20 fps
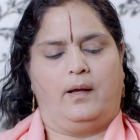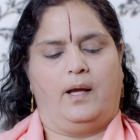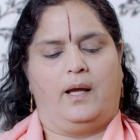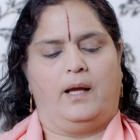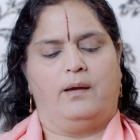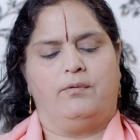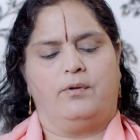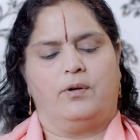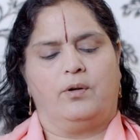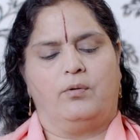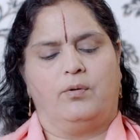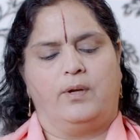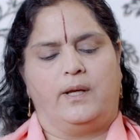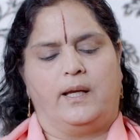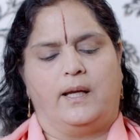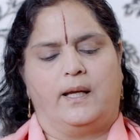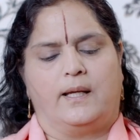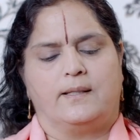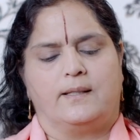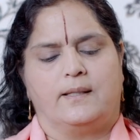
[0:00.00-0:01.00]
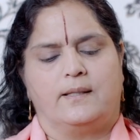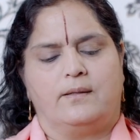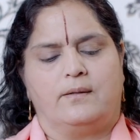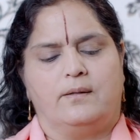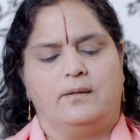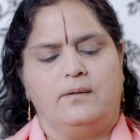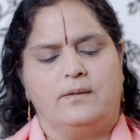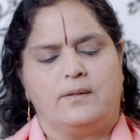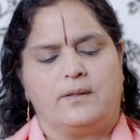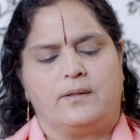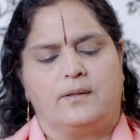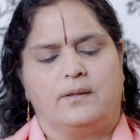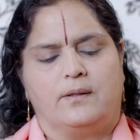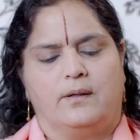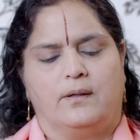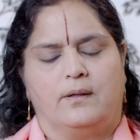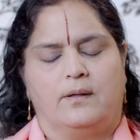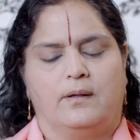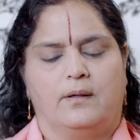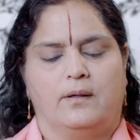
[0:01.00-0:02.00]
ever-knowing existence,
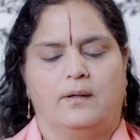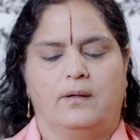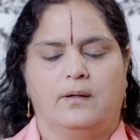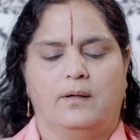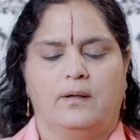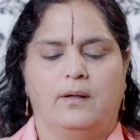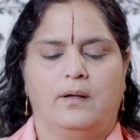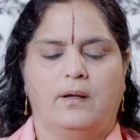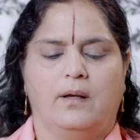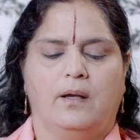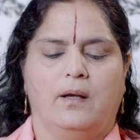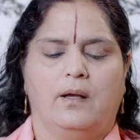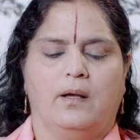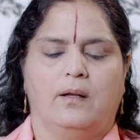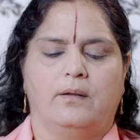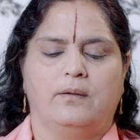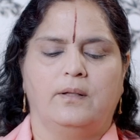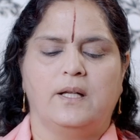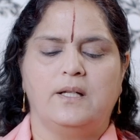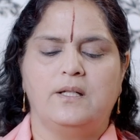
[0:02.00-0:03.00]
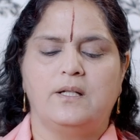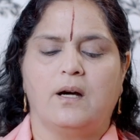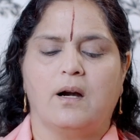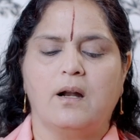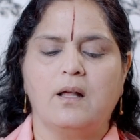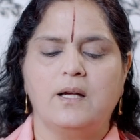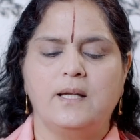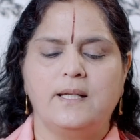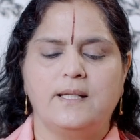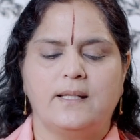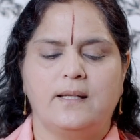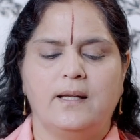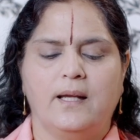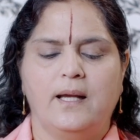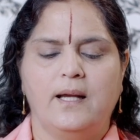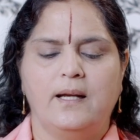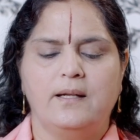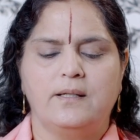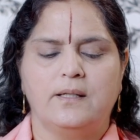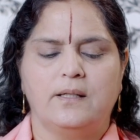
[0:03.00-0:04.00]
the jada is
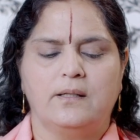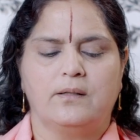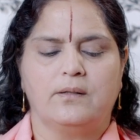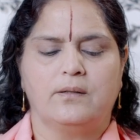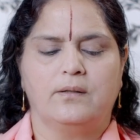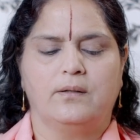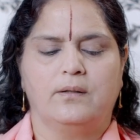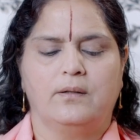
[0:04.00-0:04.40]
negated.